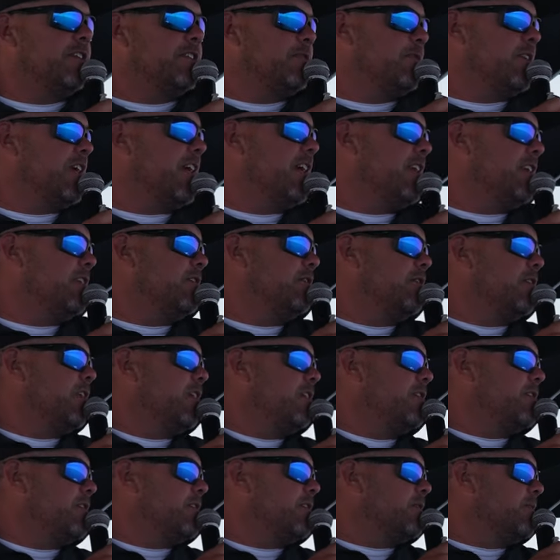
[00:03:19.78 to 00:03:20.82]
once we get a little
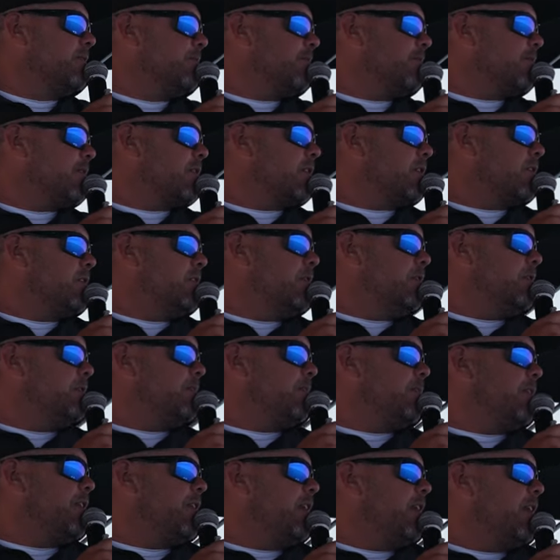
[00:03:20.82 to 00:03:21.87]
closer. Cool?
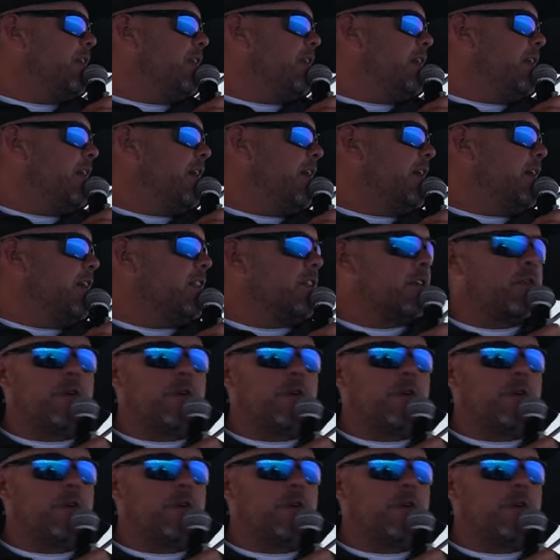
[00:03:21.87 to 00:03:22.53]
Any other